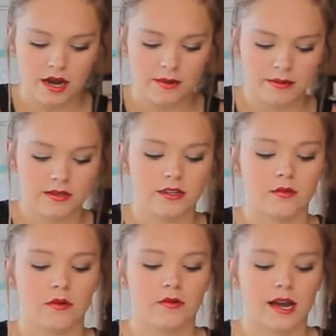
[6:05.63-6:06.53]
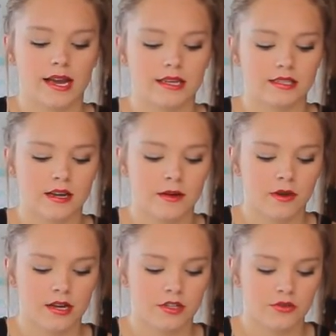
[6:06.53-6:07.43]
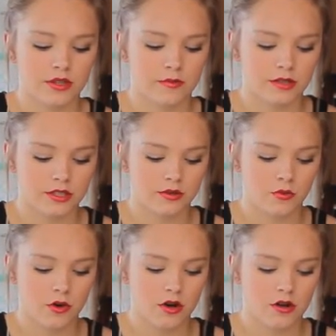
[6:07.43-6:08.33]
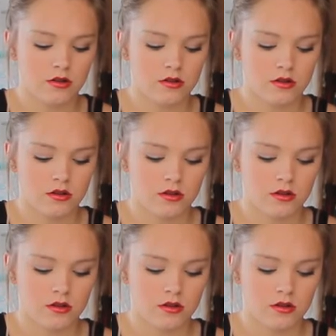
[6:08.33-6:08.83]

piping little meringues. I'm kind of doing them in a swirl.